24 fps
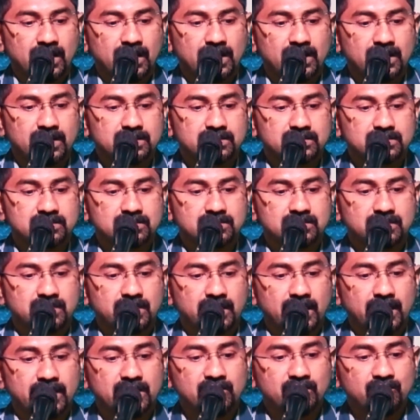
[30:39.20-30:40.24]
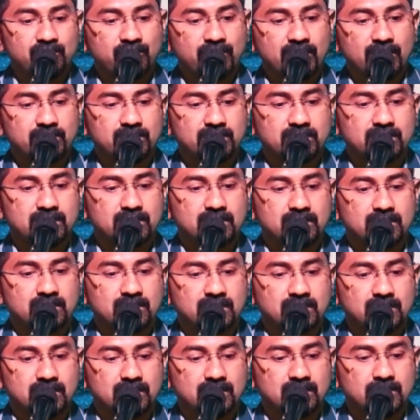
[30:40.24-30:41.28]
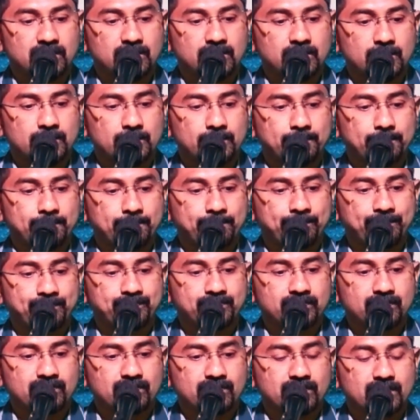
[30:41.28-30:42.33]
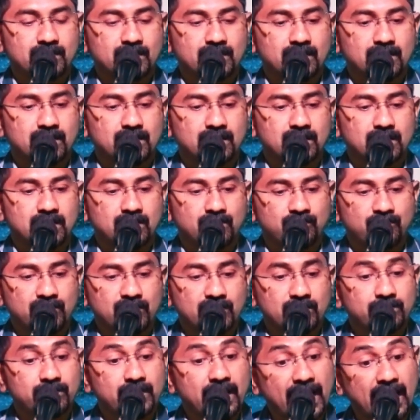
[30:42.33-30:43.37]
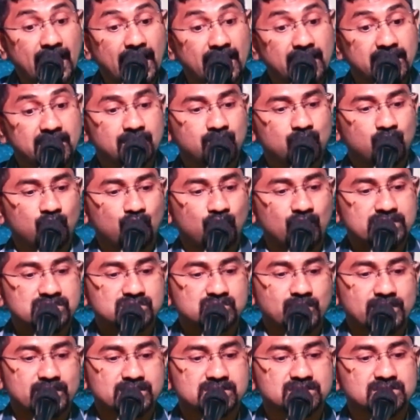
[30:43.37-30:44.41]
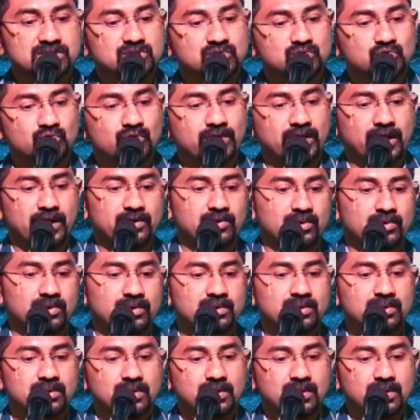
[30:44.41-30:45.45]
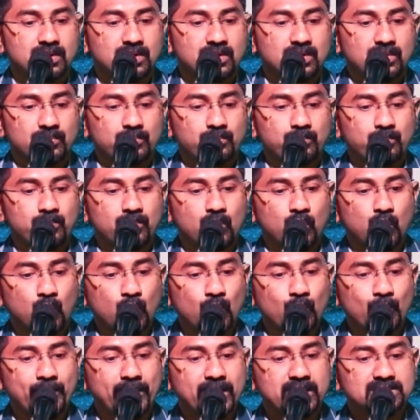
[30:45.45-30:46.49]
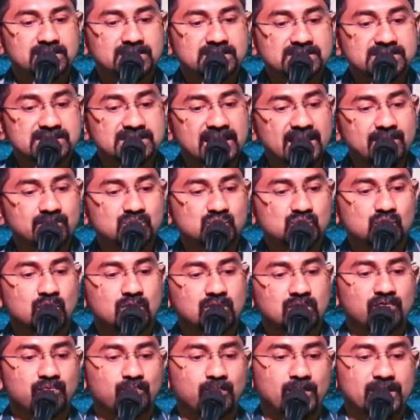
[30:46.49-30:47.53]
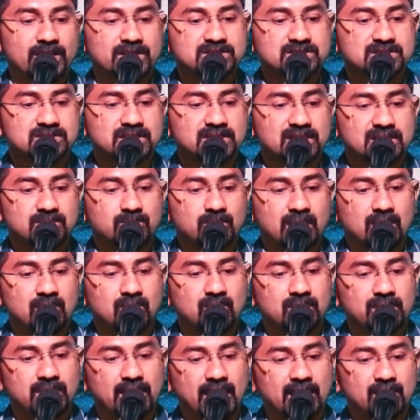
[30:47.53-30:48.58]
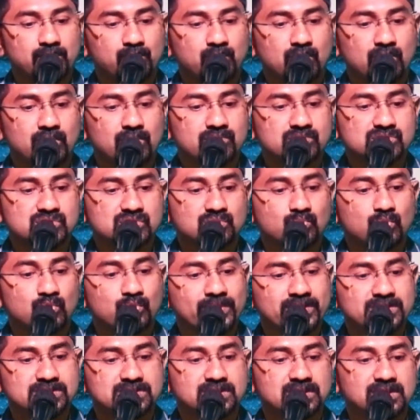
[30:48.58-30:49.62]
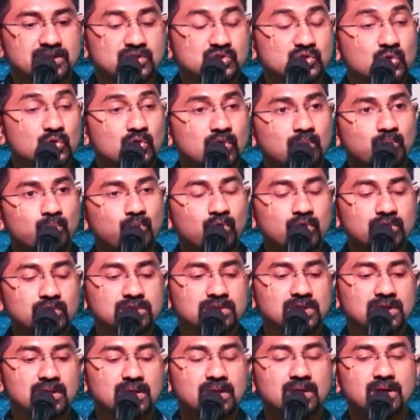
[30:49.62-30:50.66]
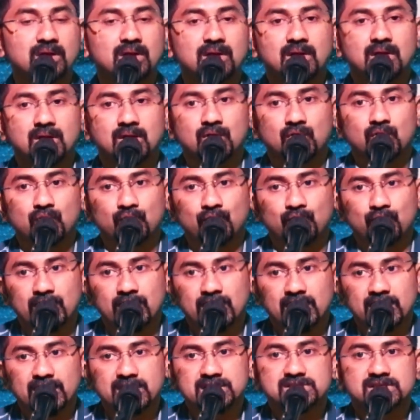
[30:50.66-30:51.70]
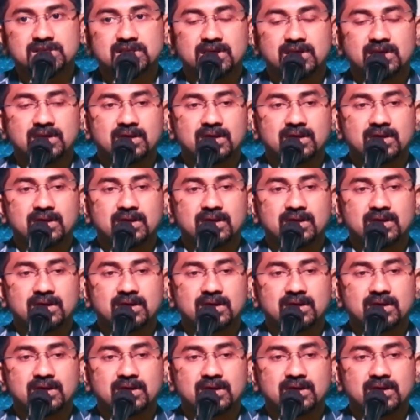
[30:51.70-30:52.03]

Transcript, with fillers: And uh, an infant uh, from Haenam was presented to Kaiyo, who made the same sort of pledge that Mahor had pronounced moments earlier. So, both the village